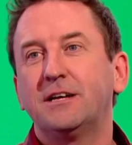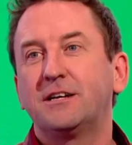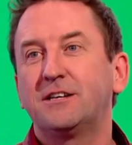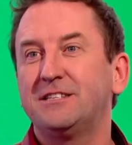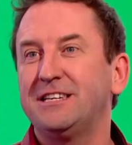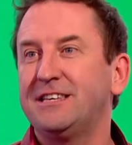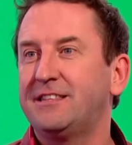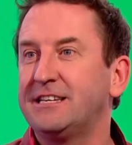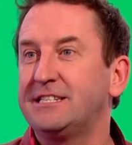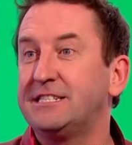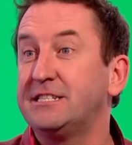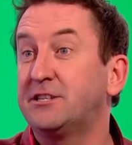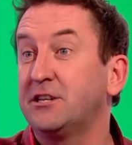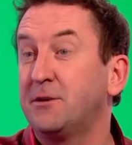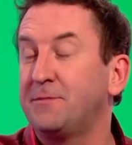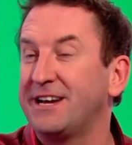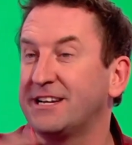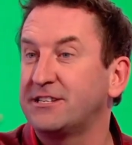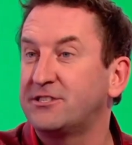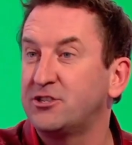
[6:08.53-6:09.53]
Because he thinks he's
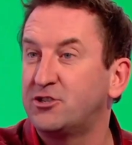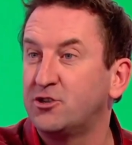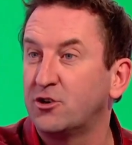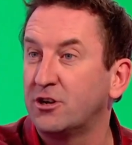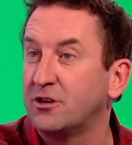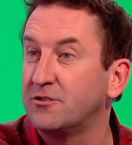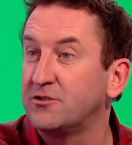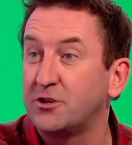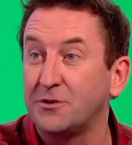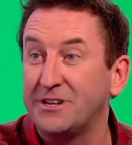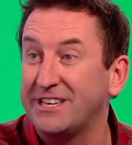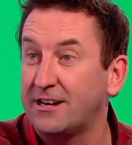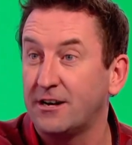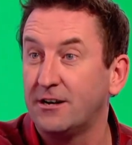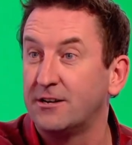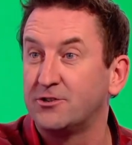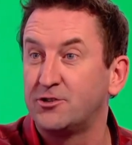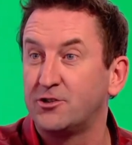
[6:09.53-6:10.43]
going to be asked to juggle on the show and he can't